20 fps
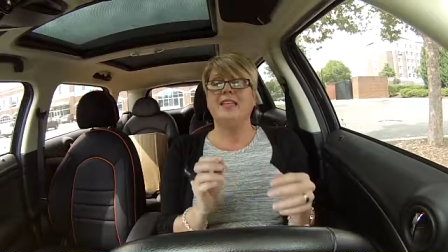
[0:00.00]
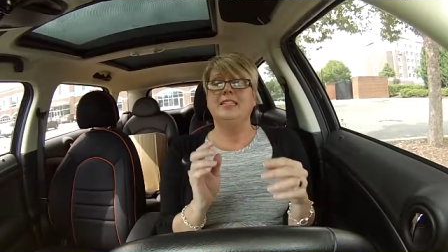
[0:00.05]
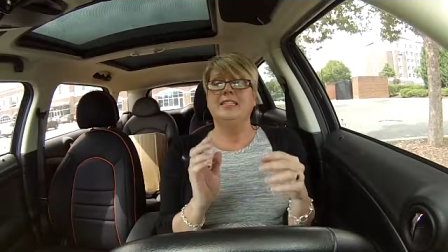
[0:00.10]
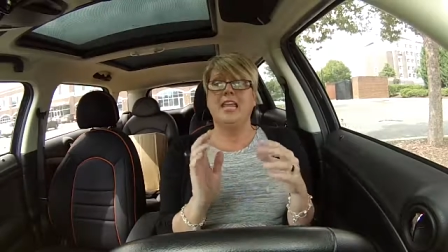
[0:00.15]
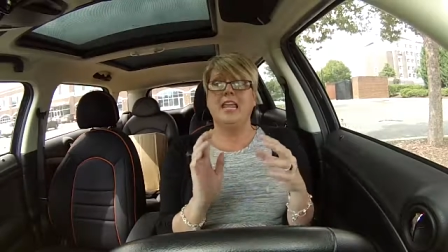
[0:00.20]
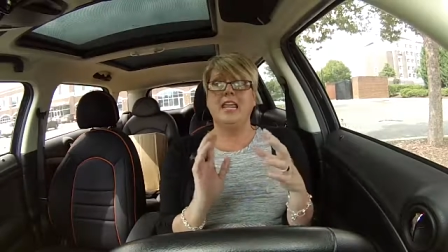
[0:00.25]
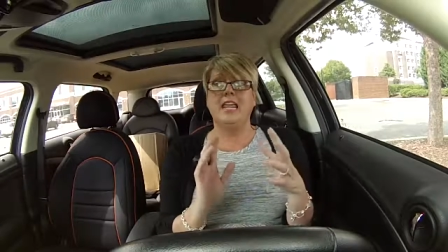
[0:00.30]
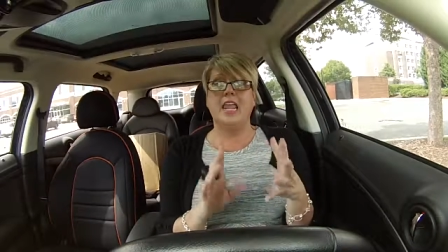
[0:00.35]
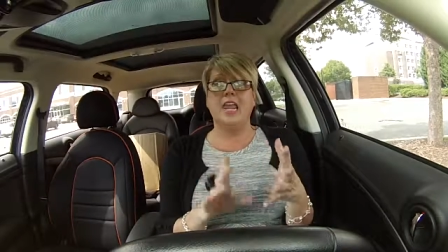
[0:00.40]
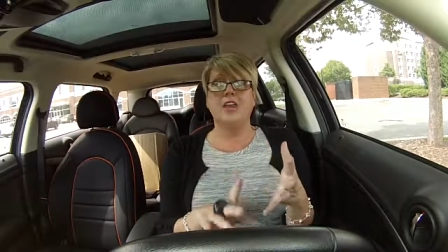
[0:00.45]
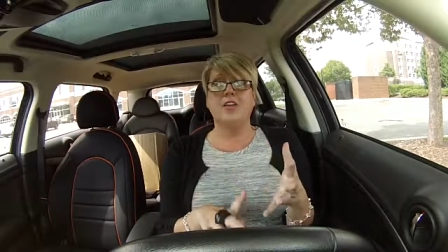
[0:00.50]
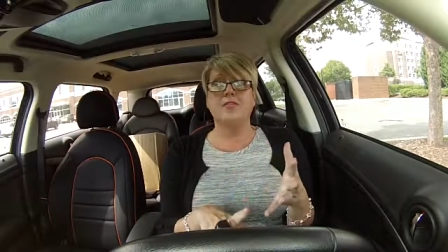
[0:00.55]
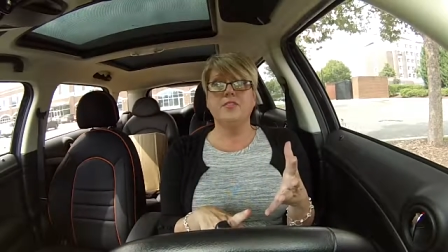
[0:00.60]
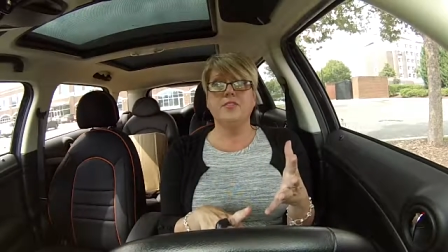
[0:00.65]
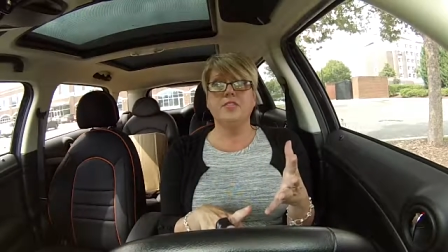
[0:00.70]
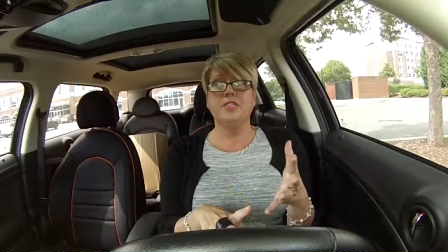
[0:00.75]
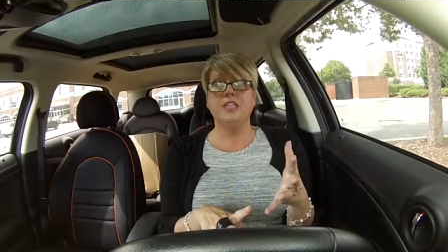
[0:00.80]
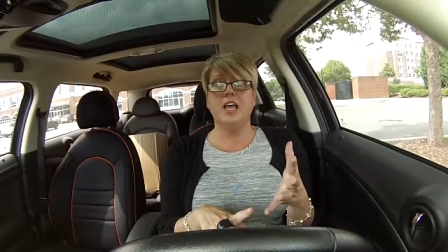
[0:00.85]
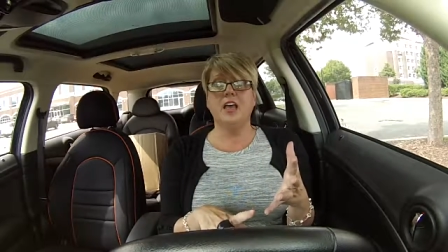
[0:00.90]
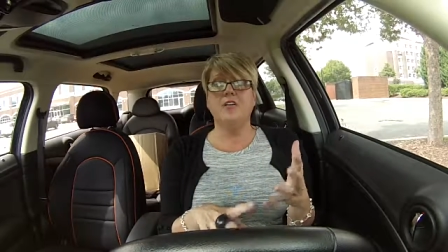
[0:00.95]
take care of
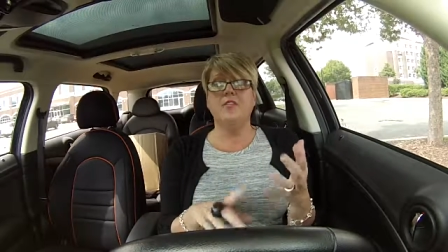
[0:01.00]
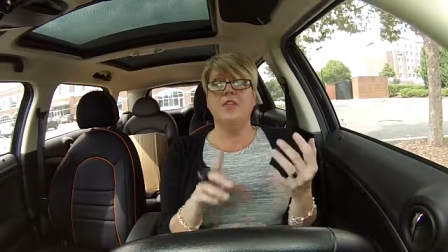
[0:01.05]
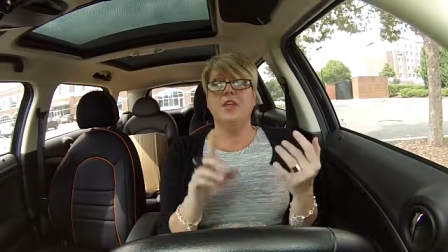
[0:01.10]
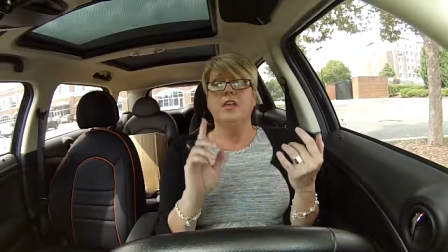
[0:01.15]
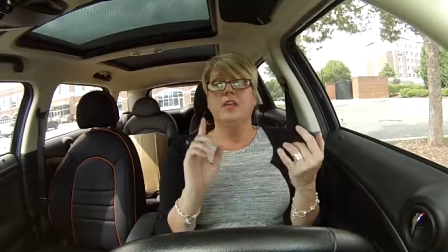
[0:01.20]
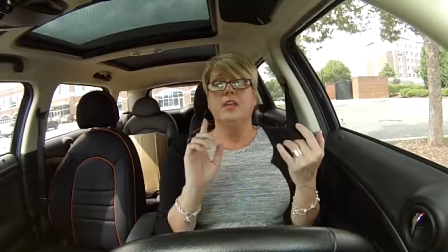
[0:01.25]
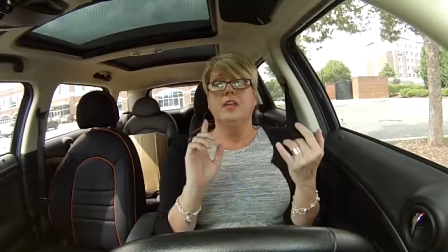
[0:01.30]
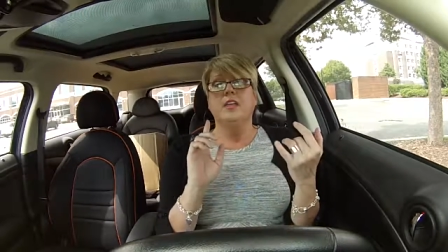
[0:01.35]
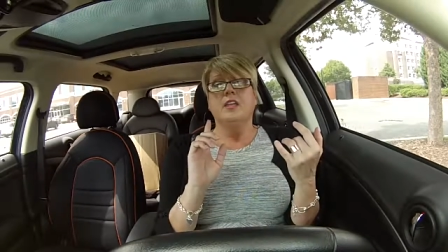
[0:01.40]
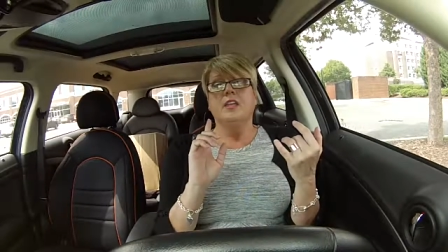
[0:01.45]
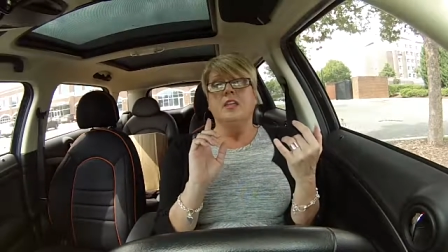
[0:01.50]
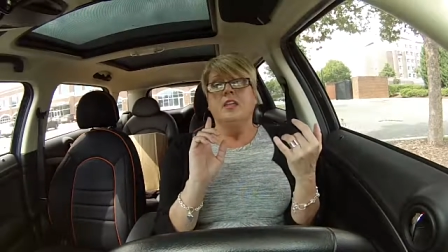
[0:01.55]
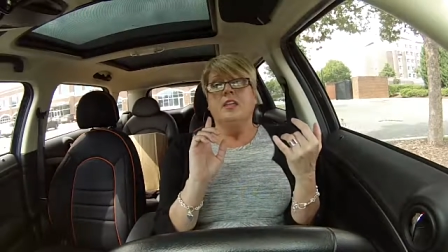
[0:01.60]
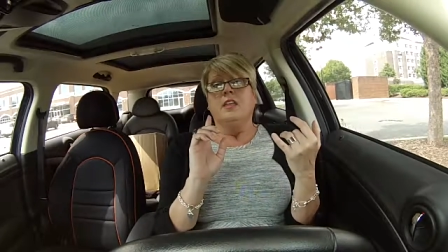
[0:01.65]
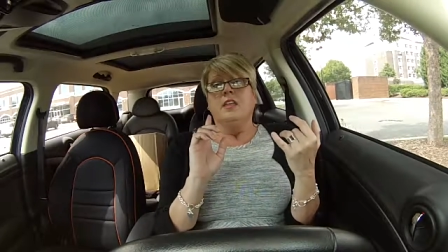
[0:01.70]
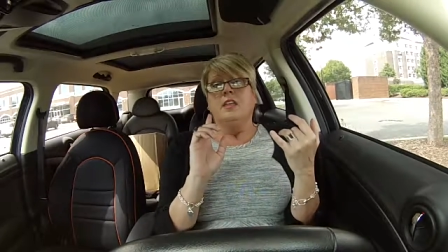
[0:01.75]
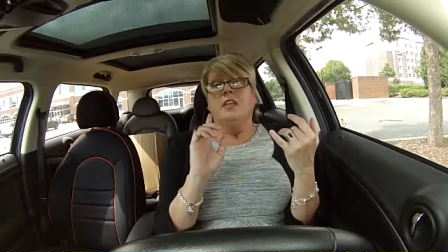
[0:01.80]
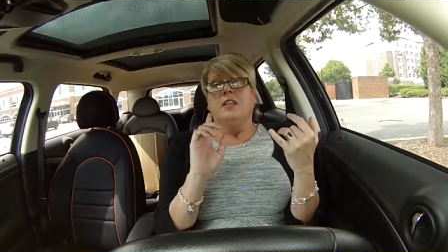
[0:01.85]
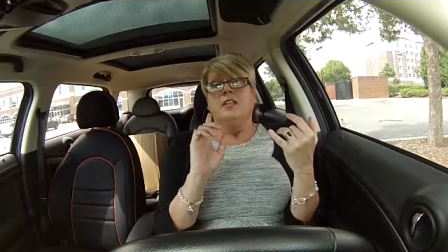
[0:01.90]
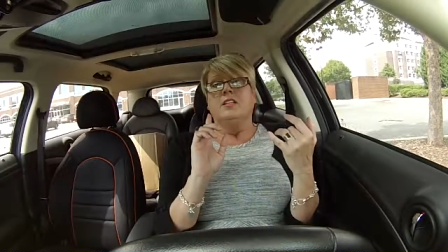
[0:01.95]
yourself.
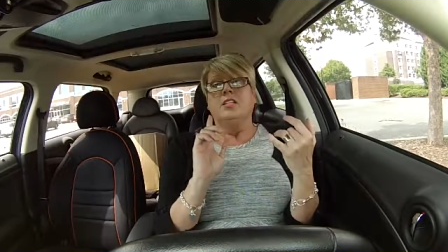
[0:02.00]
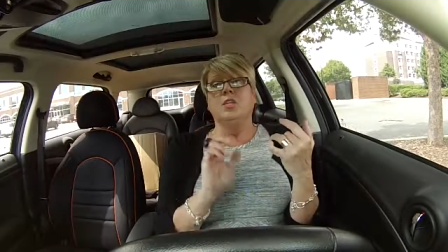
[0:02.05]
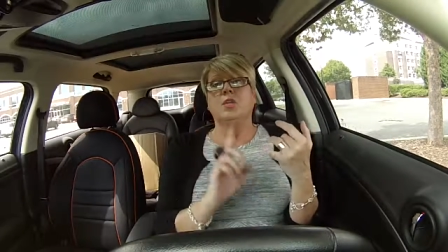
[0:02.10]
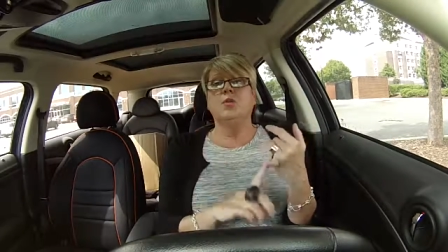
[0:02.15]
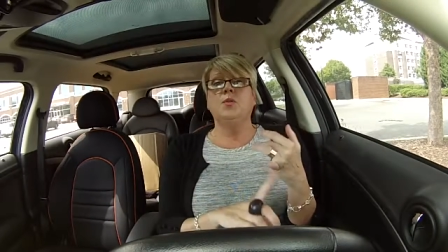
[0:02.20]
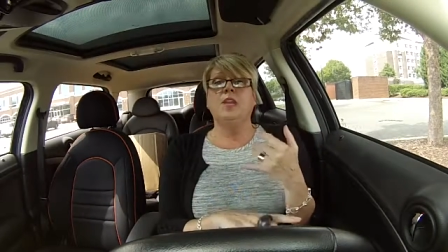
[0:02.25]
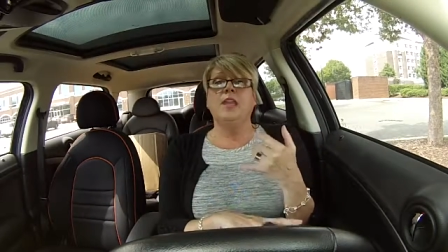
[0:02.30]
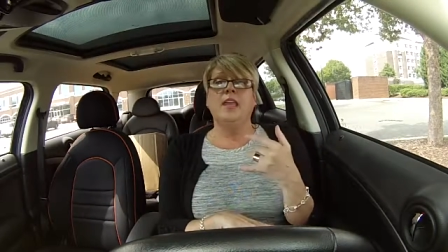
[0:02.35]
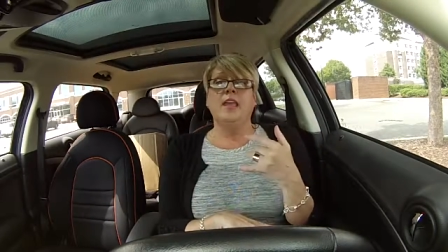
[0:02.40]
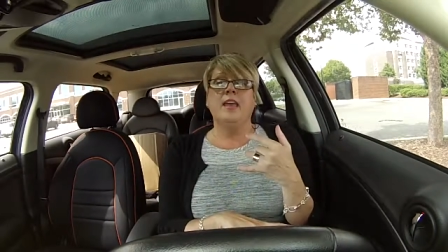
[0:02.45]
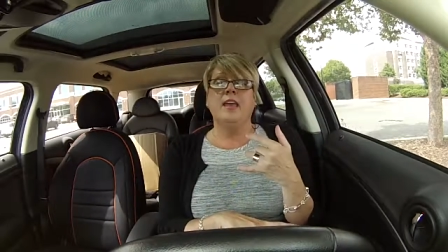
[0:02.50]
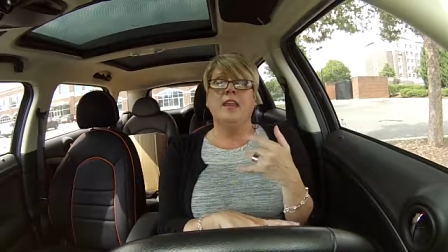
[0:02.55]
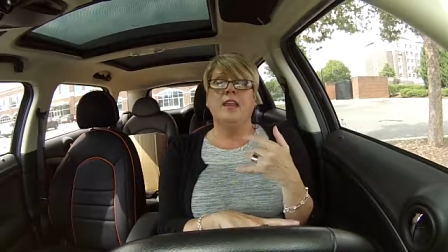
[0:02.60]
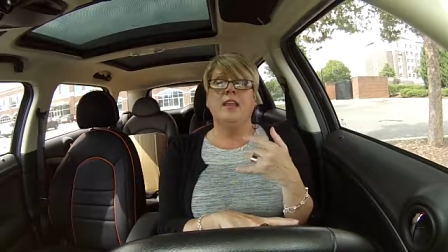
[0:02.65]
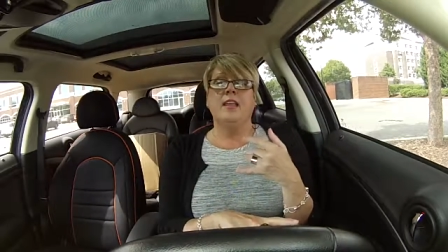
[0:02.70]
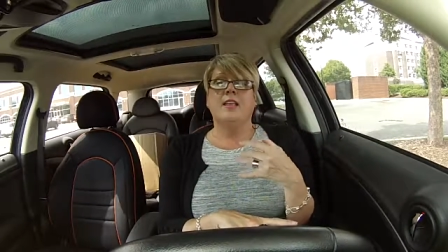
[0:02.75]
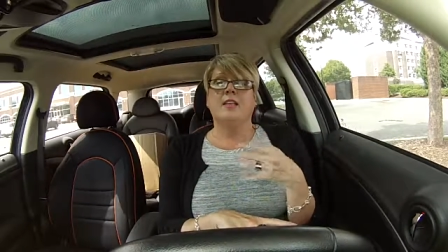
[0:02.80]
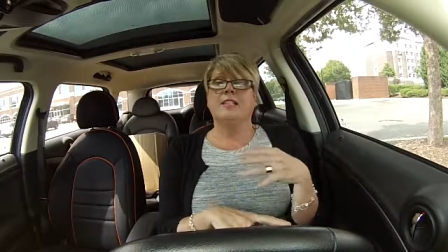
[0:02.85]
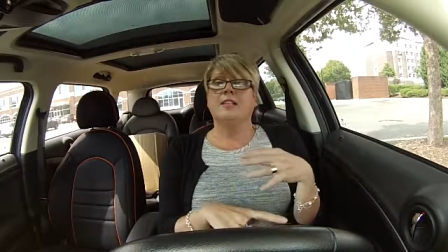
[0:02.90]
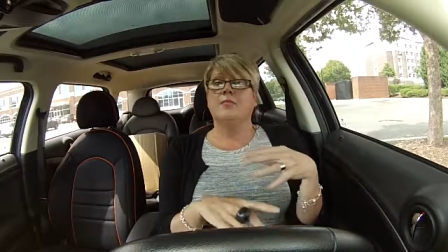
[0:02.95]
Tune in
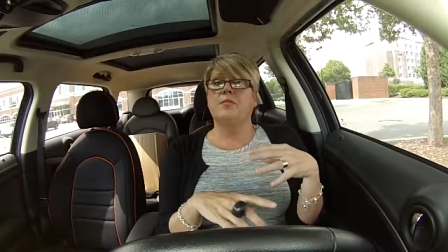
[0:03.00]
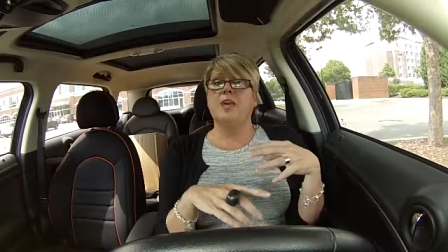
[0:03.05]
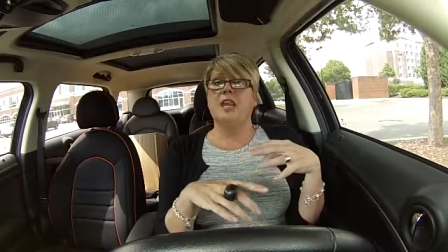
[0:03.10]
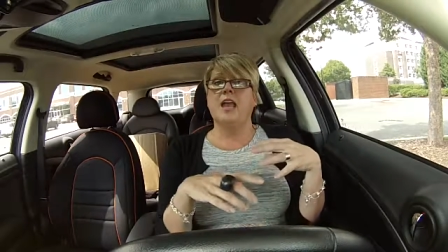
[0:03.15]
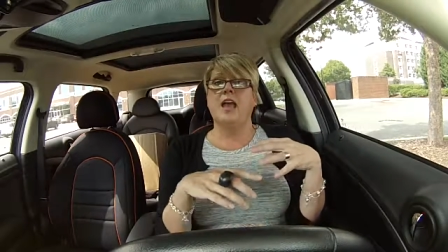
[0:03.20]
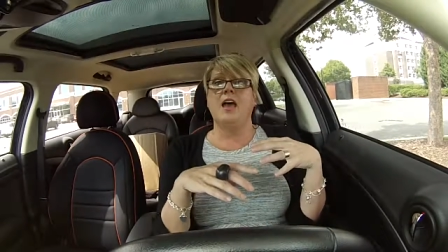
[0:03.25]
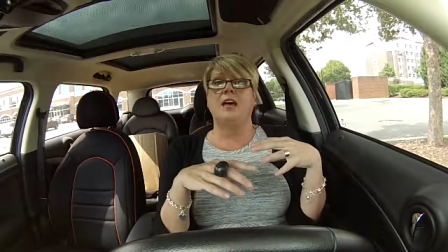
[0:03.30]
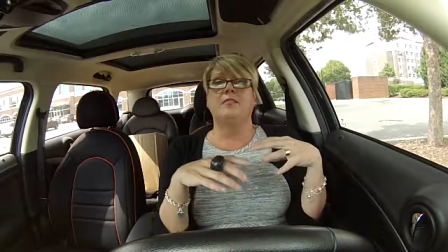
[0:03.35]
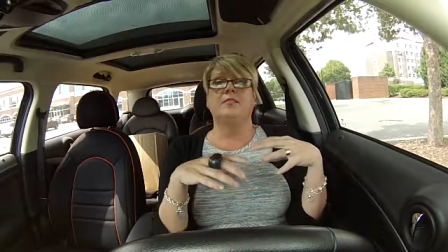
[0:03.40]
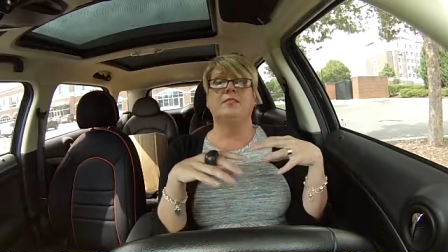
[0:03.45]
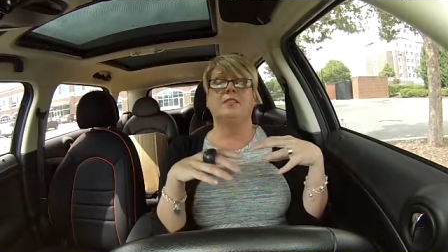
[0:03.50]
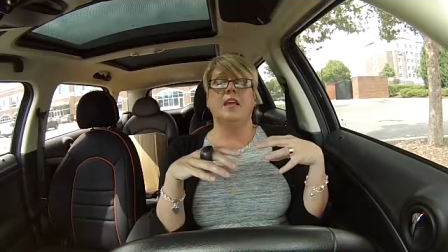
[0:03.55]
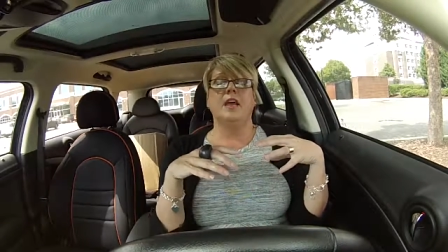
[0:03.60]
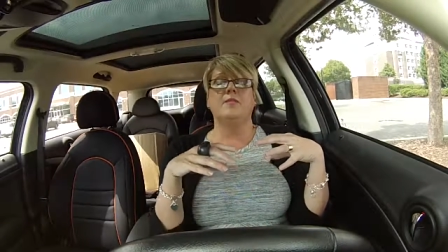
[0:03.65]
because I'm gonna have